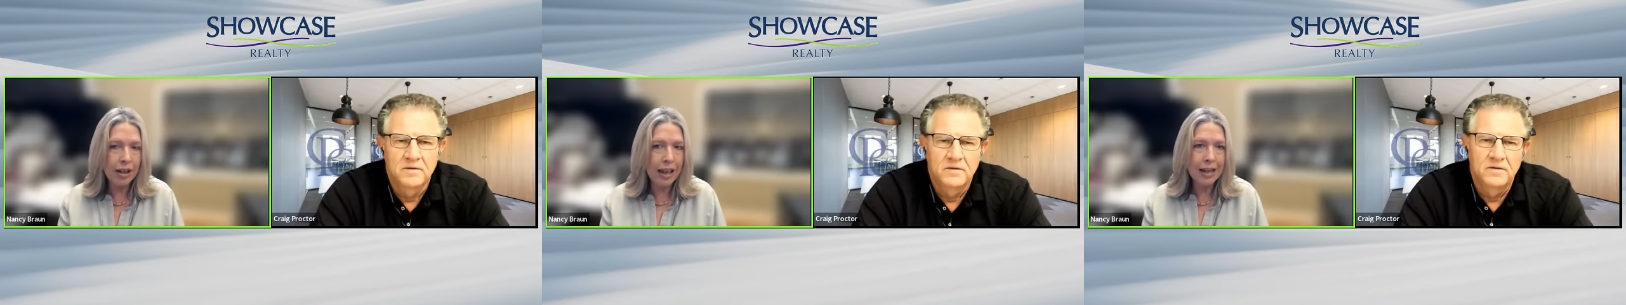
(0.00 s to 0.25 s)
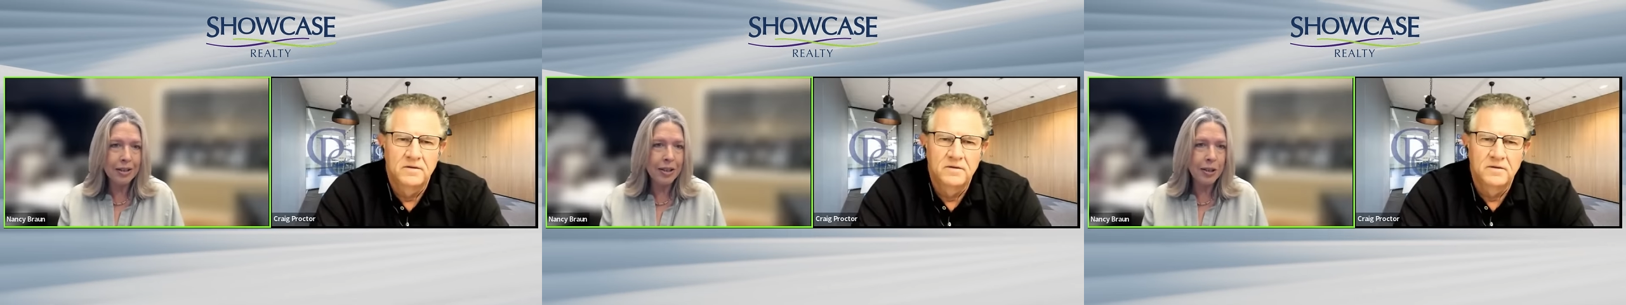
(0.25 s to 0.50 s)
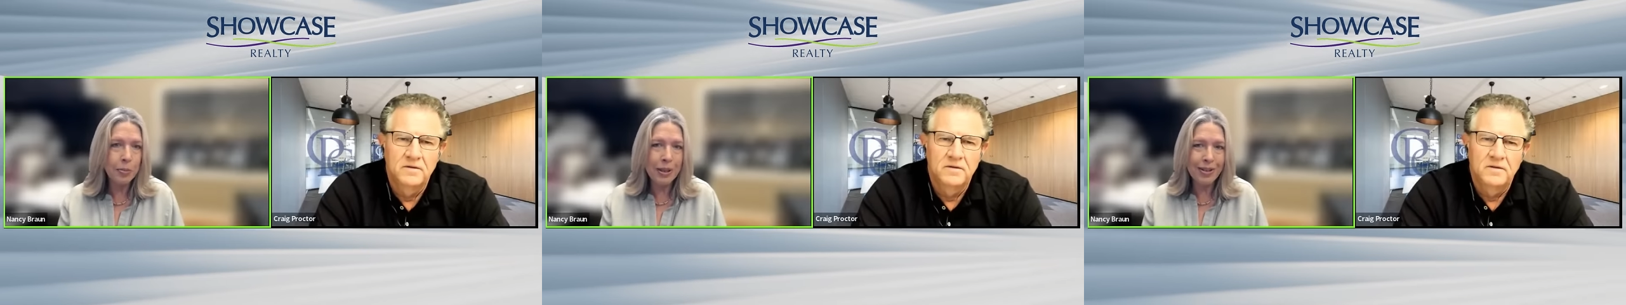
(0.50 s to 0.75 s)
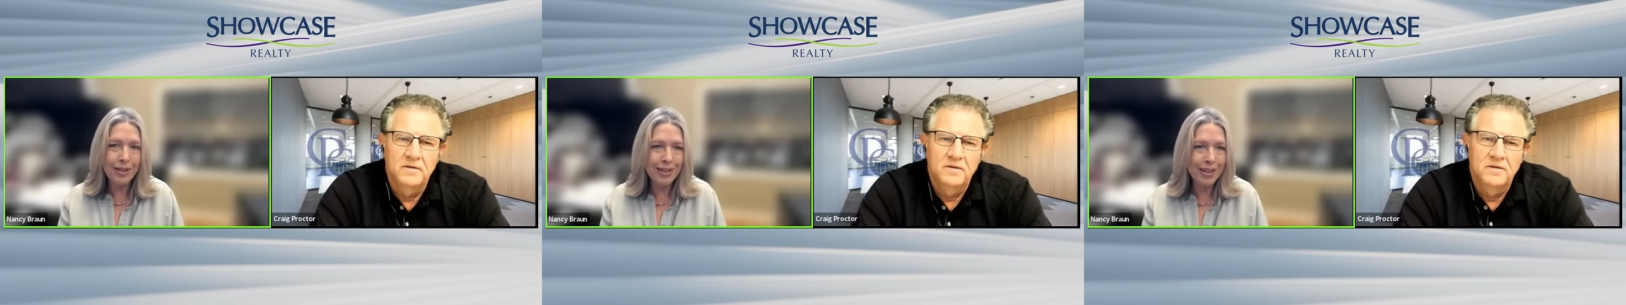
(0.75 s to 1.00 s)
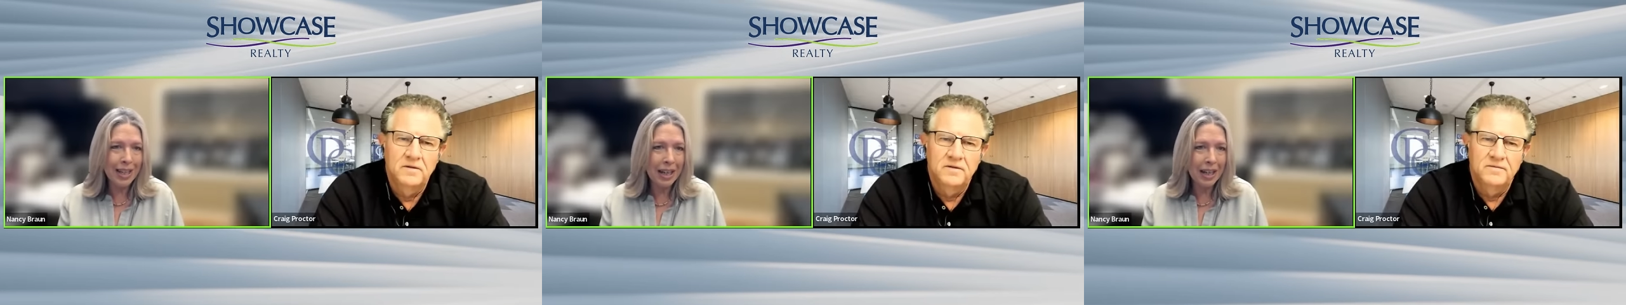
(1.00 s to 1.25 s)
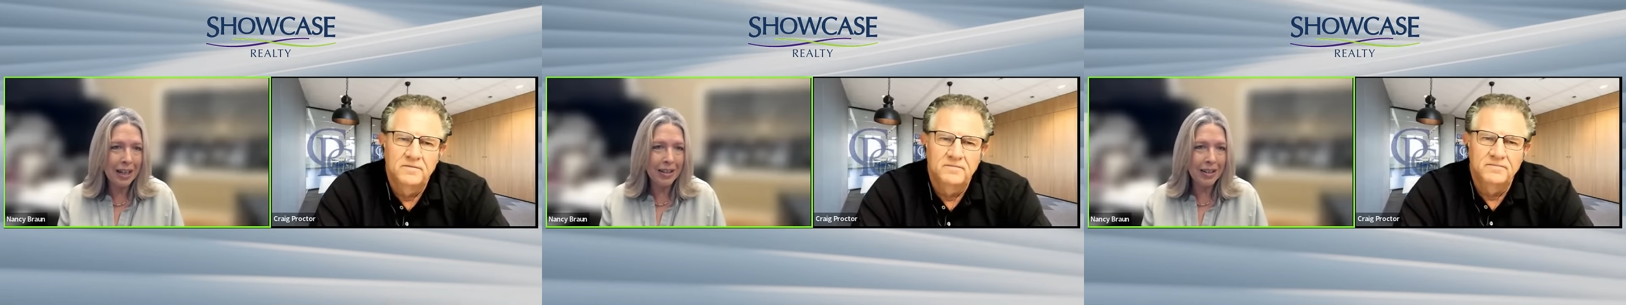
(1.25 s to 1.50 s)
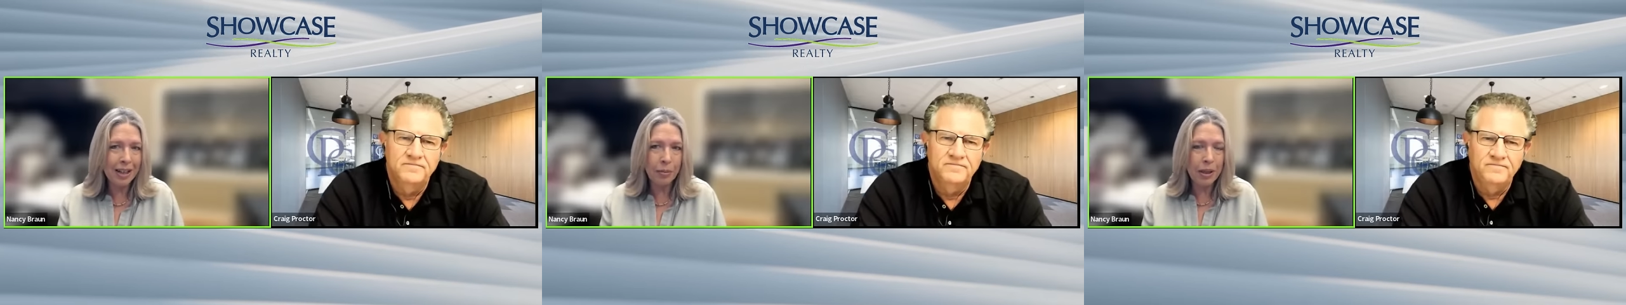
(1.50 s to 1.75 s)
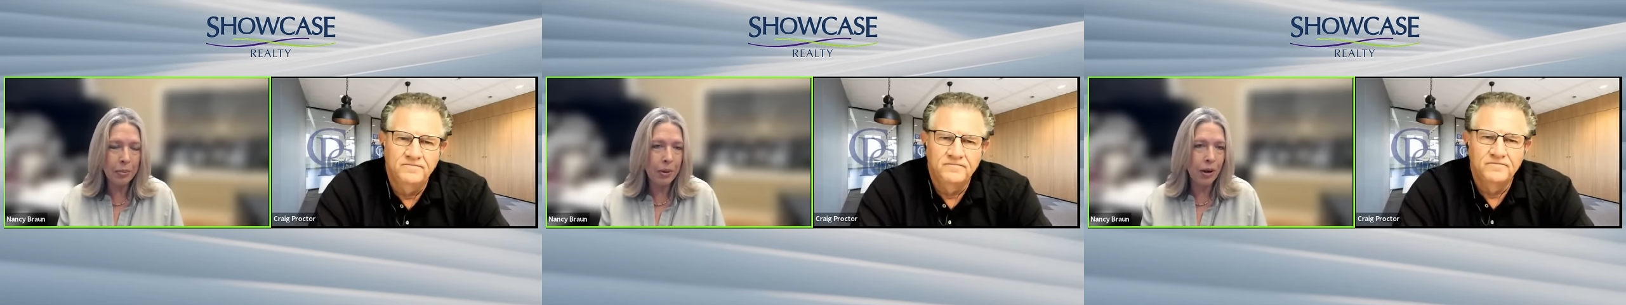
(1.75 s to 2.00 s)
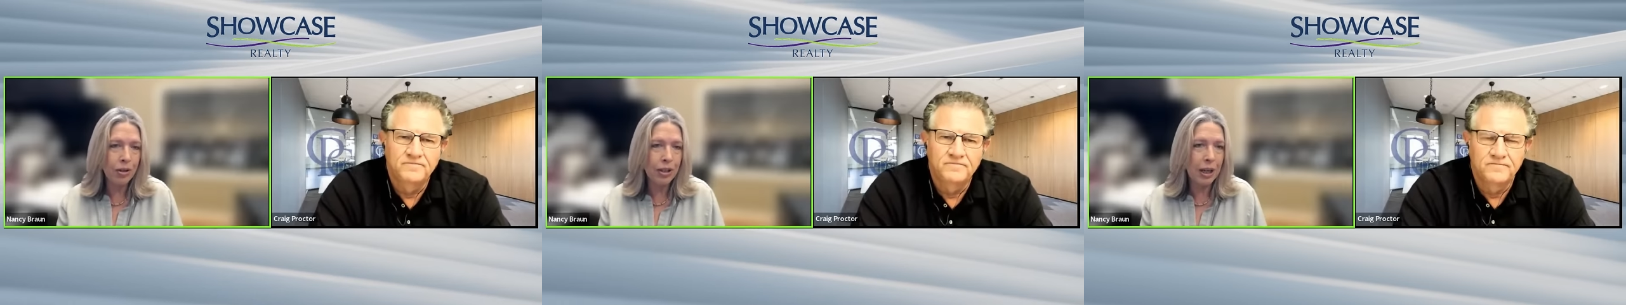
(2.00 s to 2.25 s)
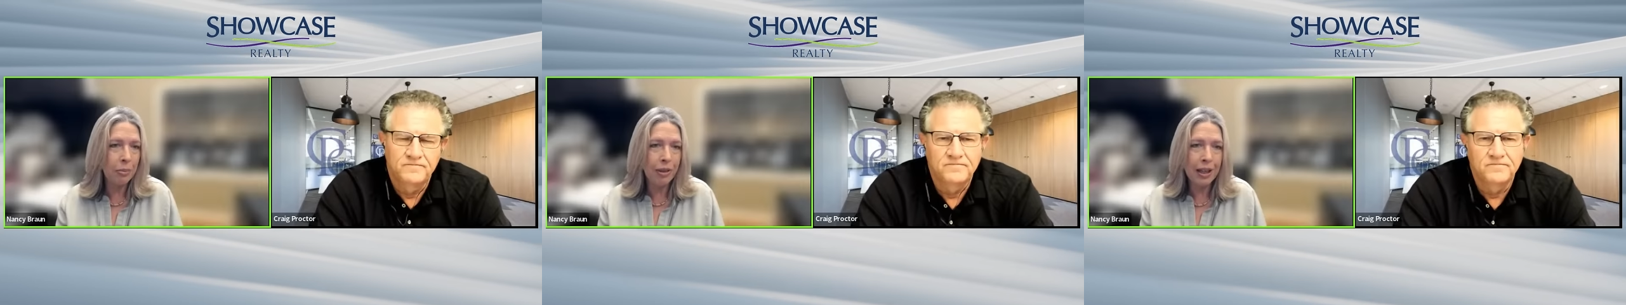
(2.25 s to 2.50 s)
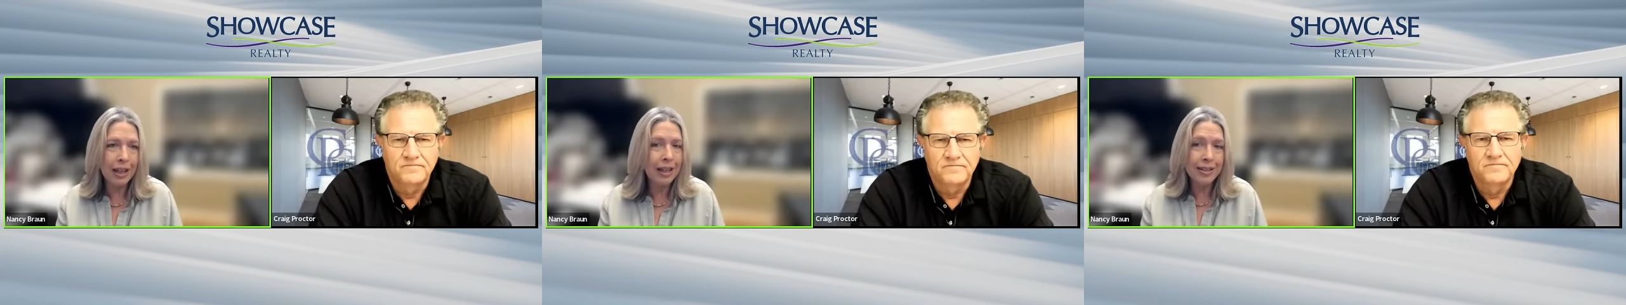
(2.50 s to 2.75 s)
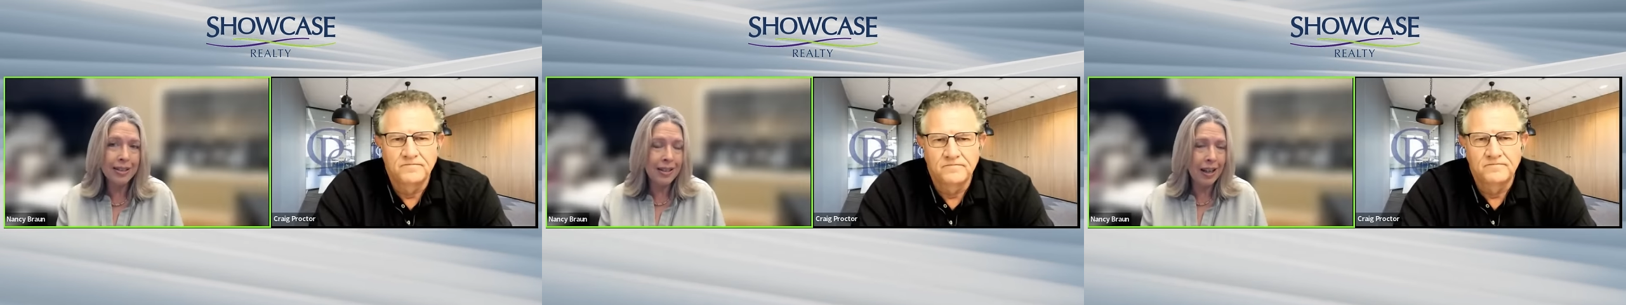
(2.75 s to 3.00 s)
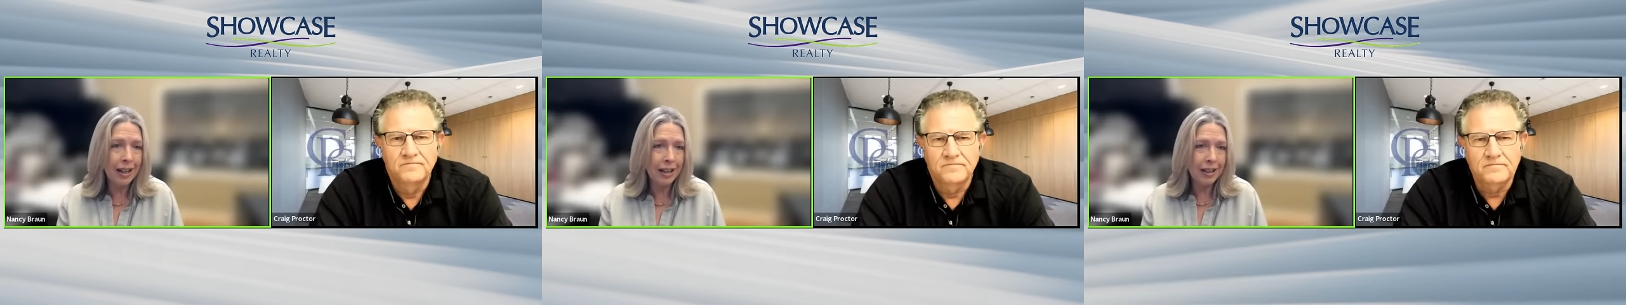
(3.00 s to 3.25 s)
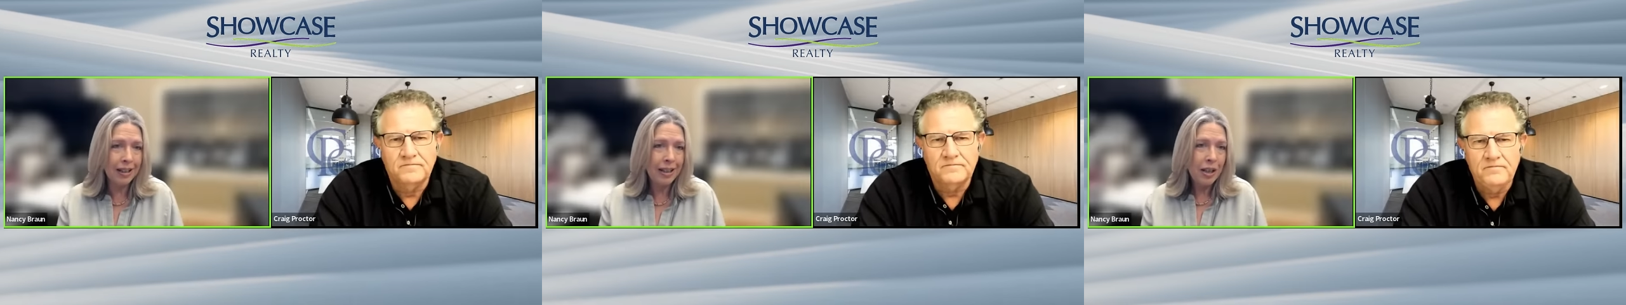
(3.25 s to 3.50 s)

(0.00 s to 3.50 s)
Speaker 1: get into this business thinking it, could be a mm-hmm. part time thing and it's not.